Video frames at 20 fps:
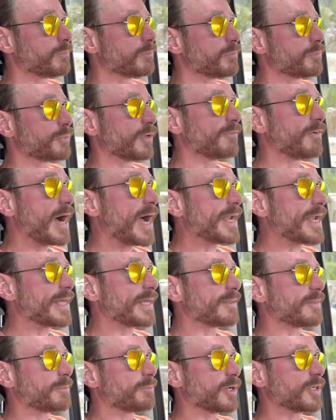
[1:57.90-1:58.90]

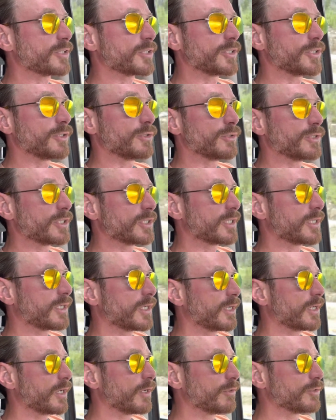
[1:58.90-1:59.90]
providing the person who's
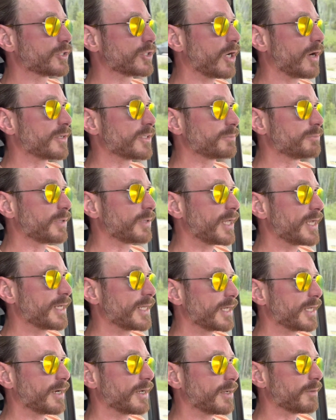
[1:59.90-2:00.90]

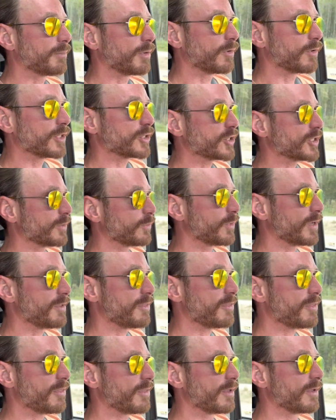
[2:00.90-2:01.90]
contemplating an abortion with
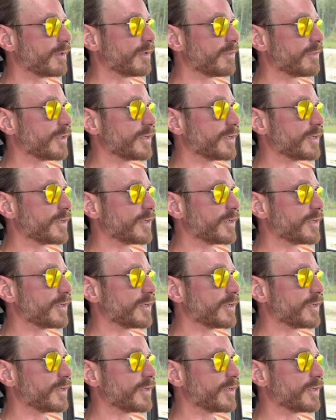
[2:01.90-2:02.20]
the